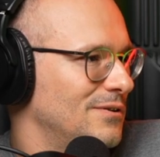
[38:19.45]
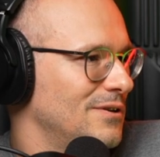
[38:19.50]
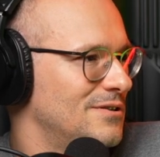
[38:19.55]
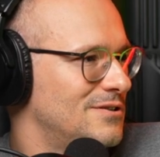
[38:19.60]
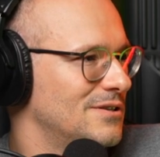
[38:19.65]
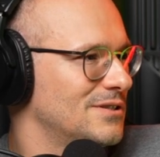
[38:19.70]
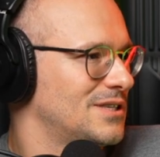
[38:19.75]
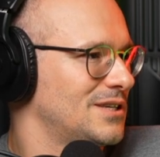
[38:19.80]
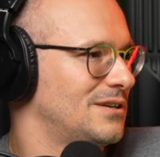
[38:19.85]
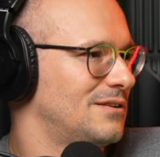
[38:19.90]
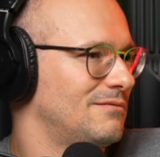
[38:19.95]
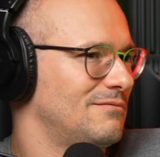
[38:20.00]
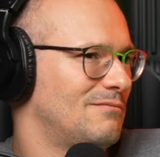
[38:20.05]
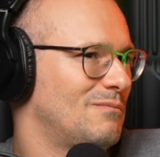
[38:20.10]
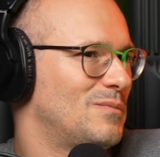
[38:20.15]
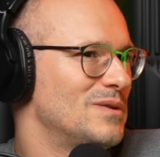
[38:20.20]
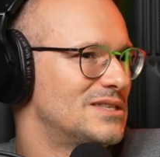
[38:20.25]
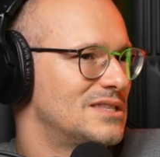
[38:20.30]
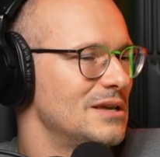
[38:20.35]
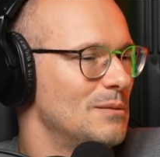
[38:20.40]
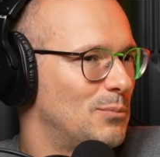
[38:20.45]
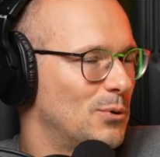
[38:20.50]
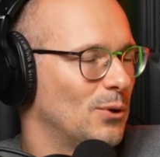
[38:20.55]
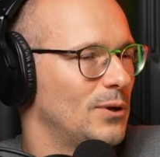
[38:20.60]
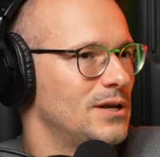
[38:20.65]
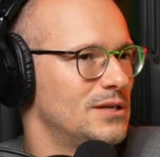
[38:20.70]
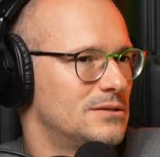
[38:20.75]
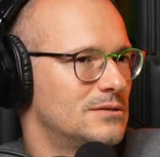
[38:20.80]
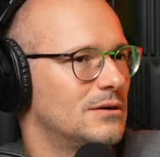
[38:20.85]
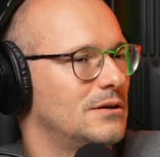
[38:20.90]
It just like
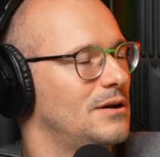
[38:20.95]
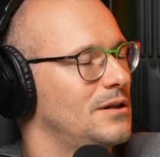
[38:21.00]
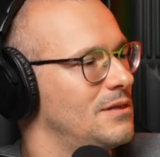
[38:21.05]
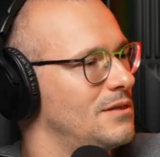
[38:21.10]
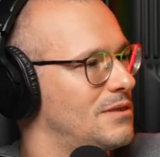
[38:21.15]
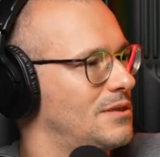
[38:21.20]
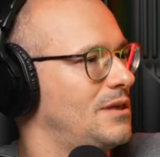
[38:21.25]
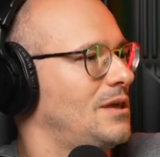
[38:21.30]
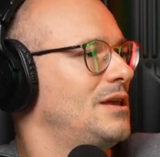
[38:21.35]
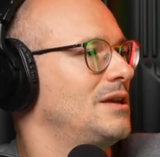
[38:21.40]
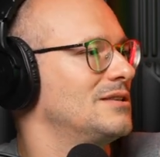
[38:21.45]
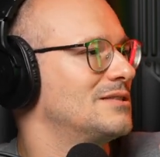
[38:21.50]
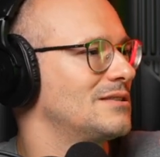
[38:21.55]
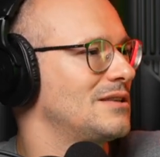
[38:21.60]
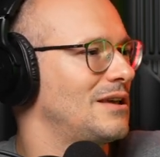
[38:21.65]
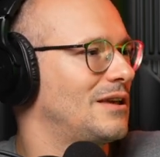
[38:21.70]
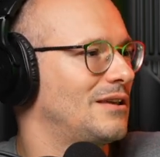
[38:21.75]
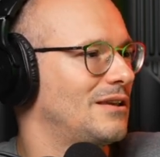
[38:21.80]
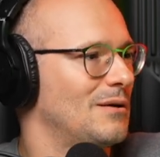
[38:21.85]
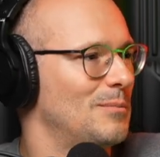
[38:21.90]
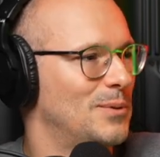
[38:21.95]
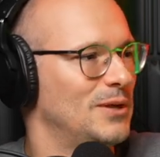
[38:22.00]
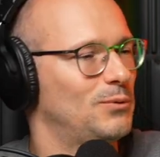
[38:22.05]
stipulates certain things like sure.